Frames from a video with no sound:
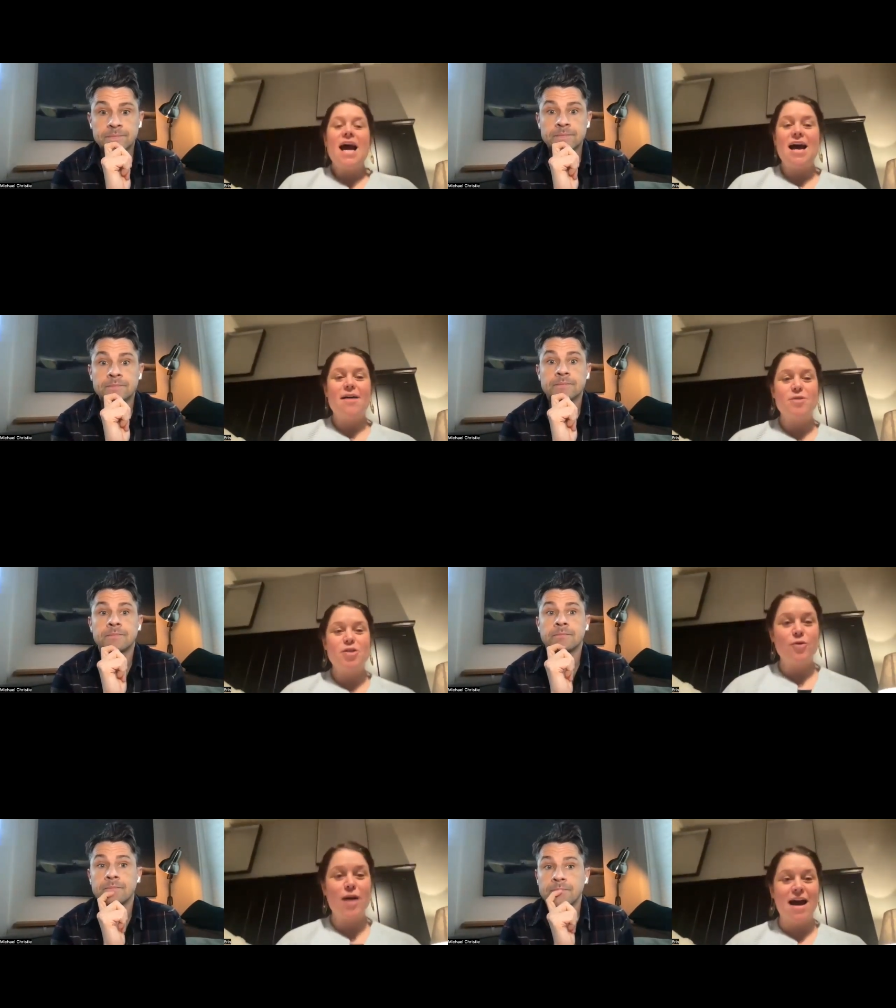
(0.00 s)
Speaker 1: um, do
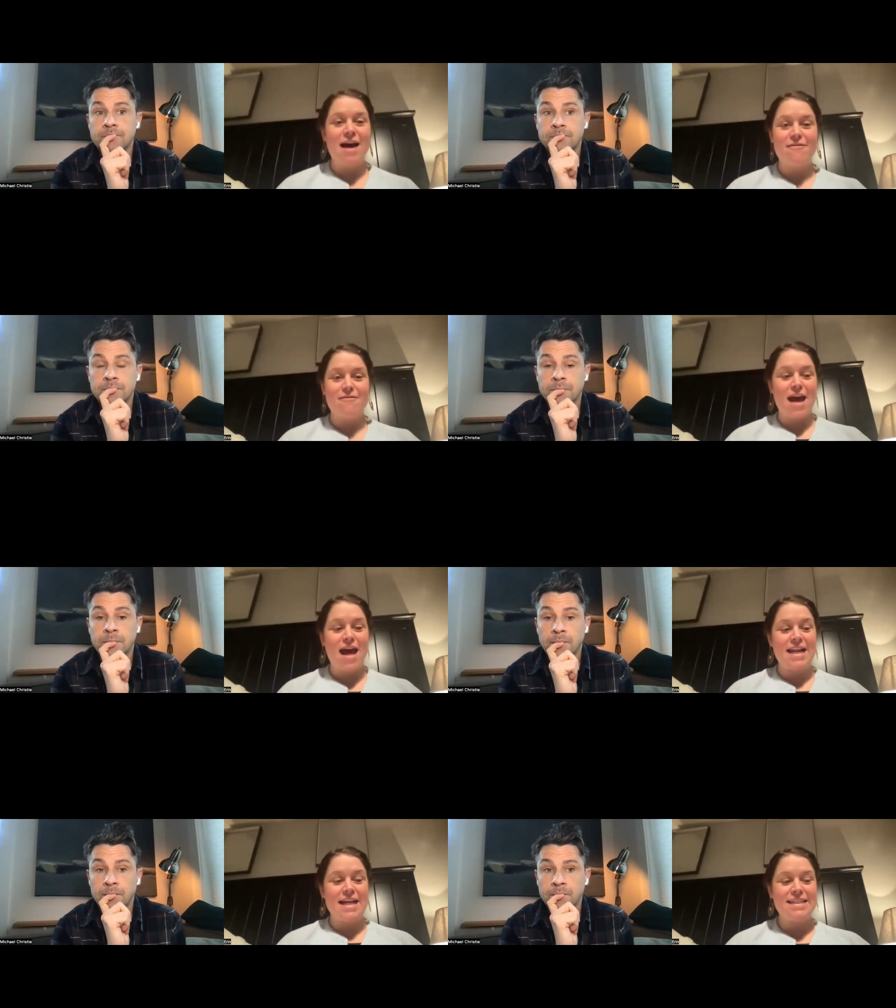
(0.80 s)
you have
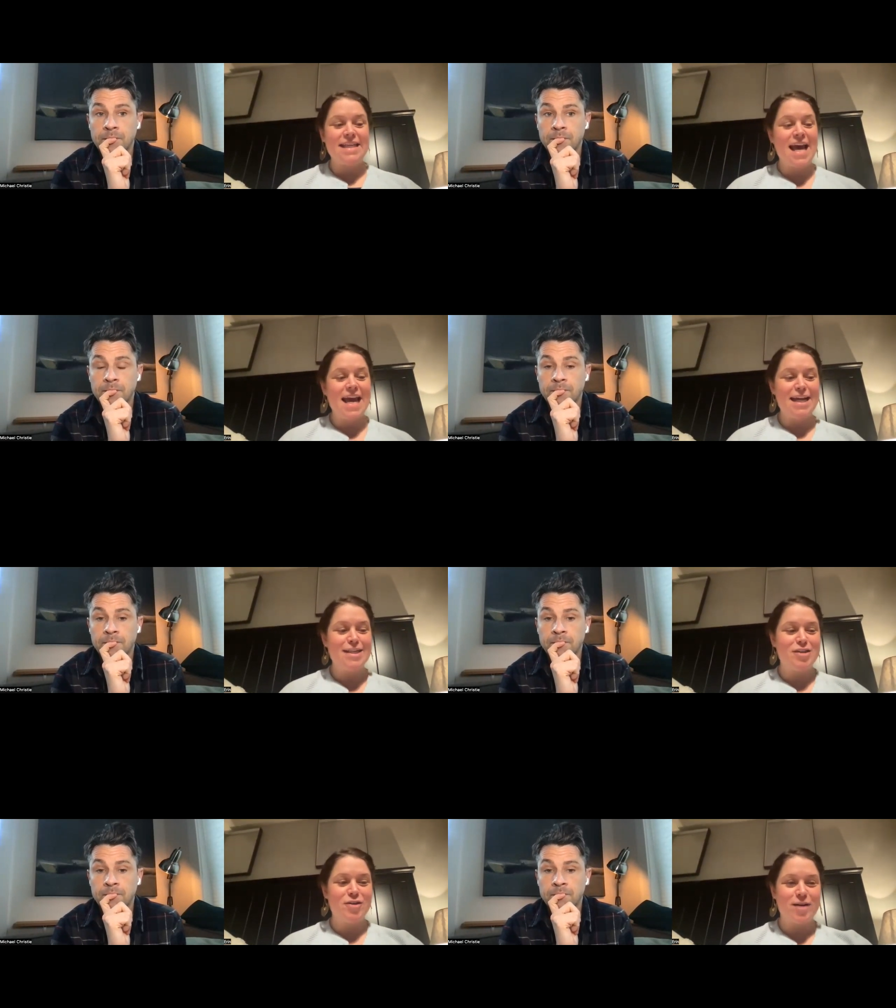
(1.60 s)
any say
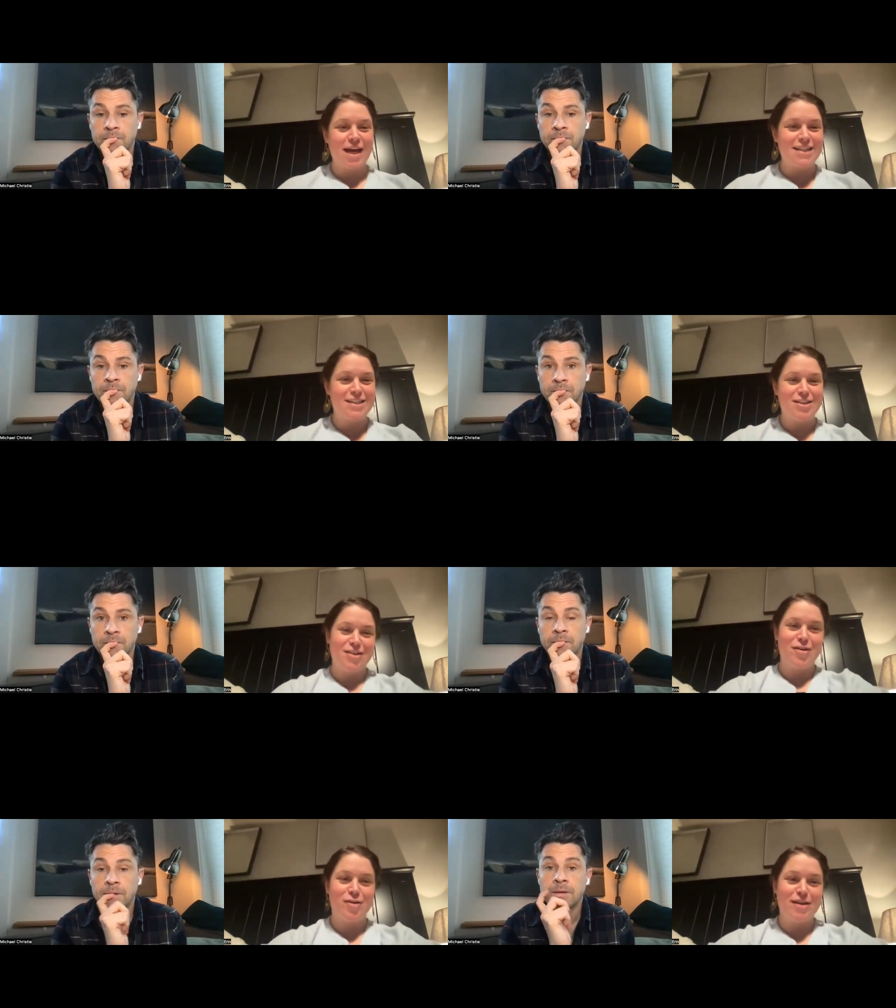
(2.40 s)
do you get
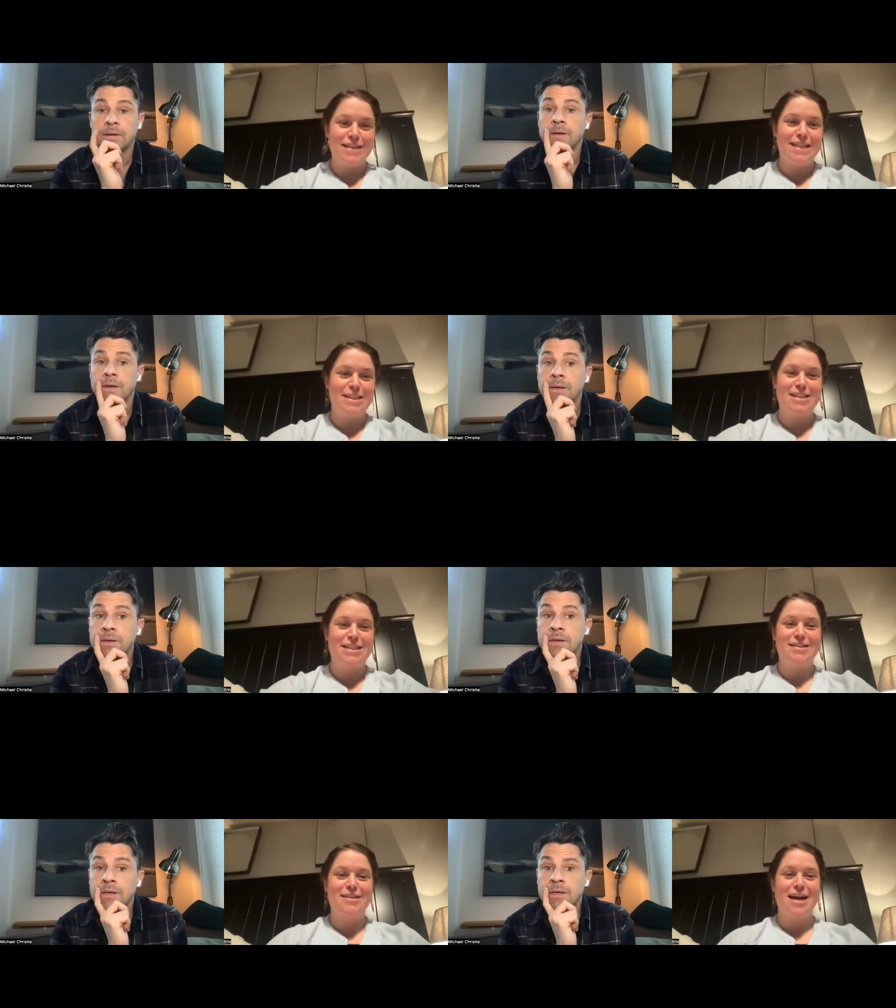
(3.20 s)
to is it
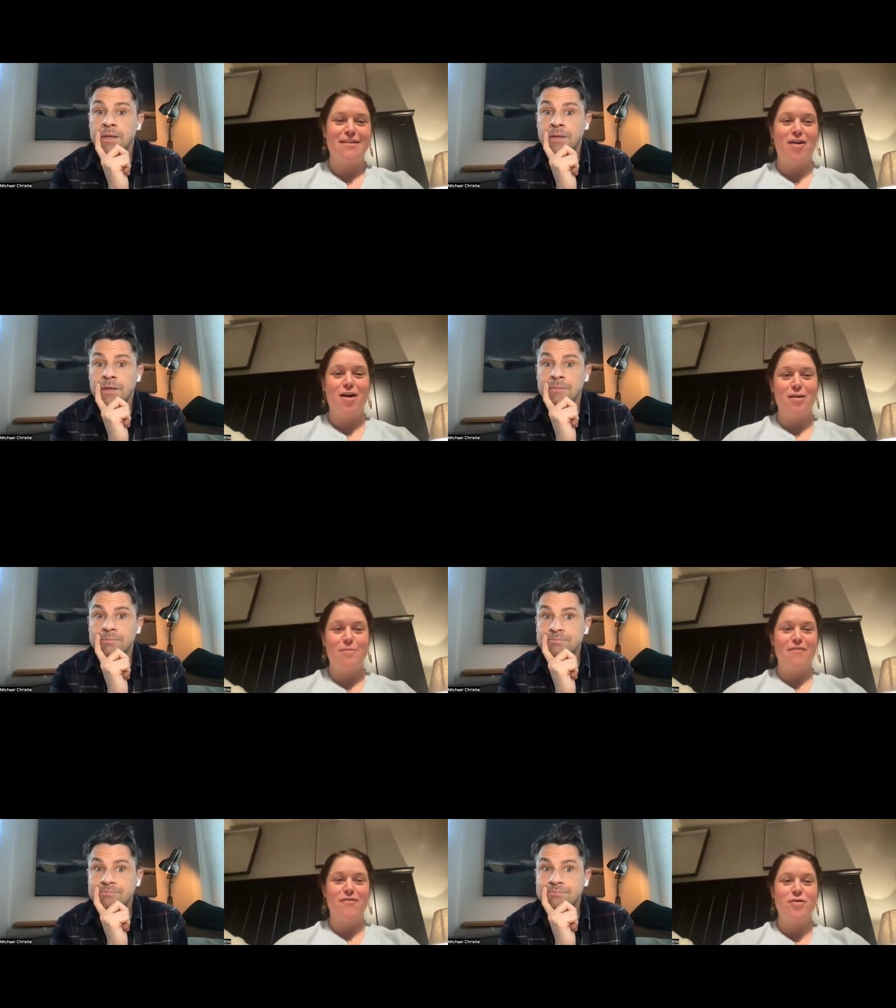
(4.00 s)
just kind of all
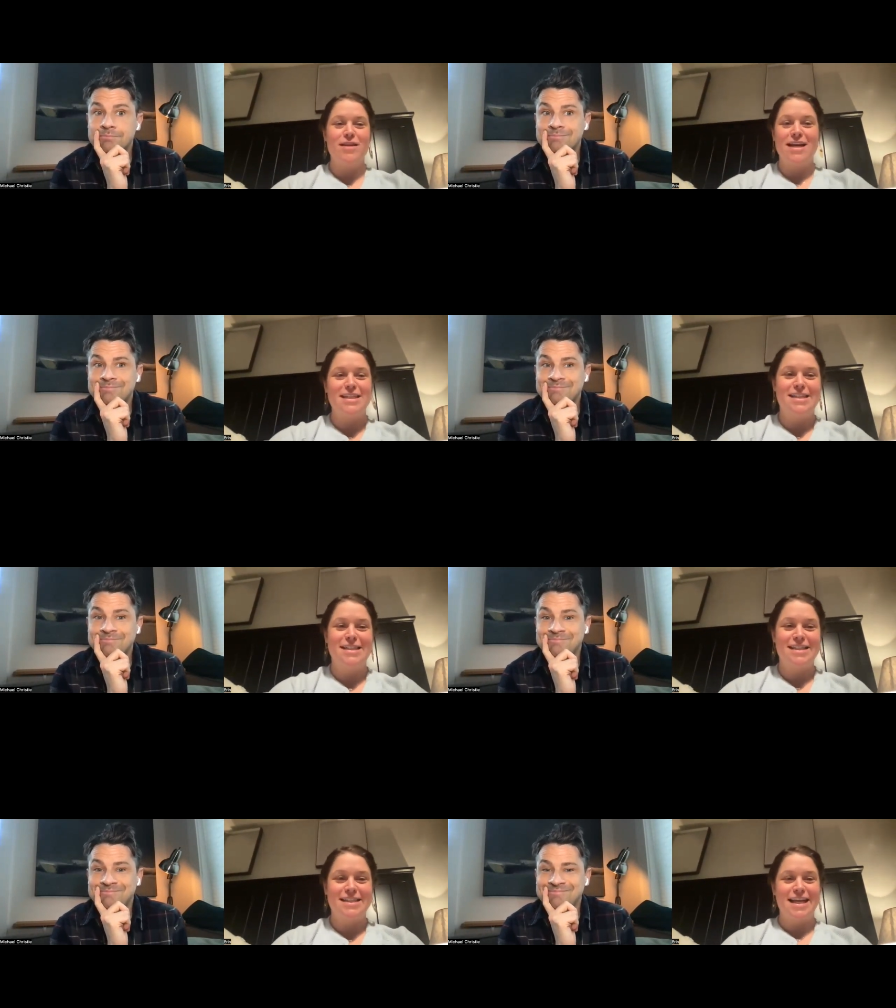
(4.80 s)
above you and they just
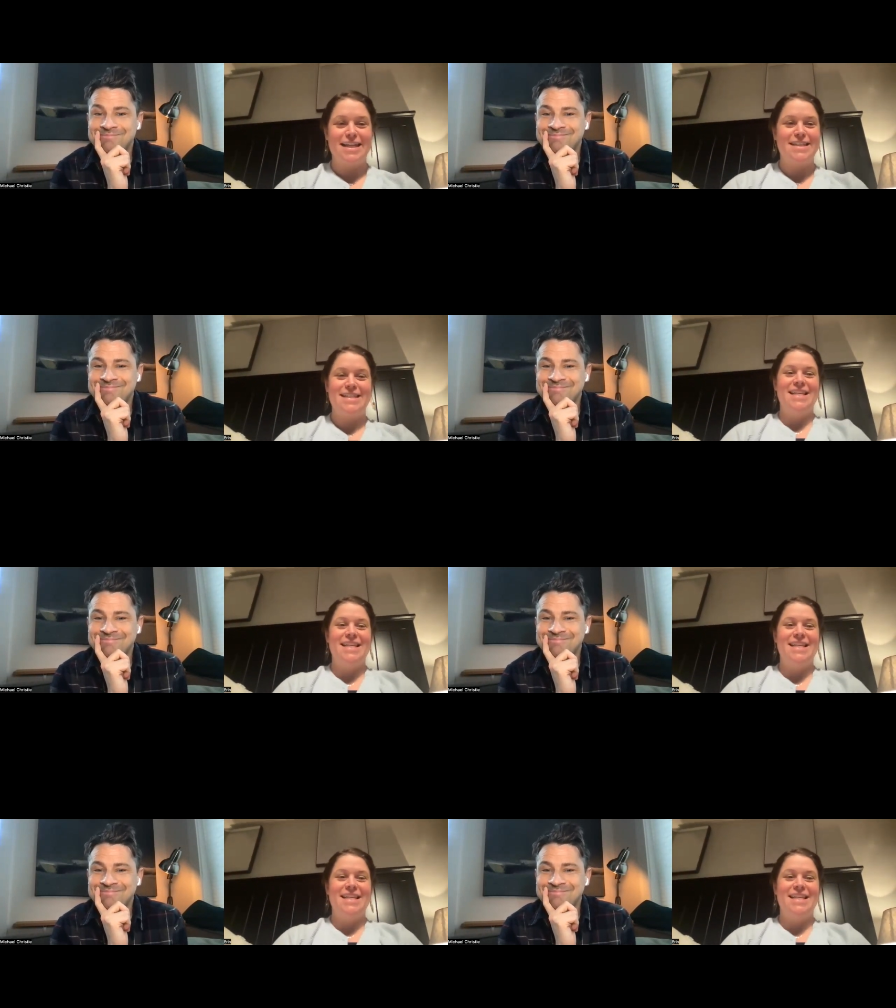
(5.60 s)
like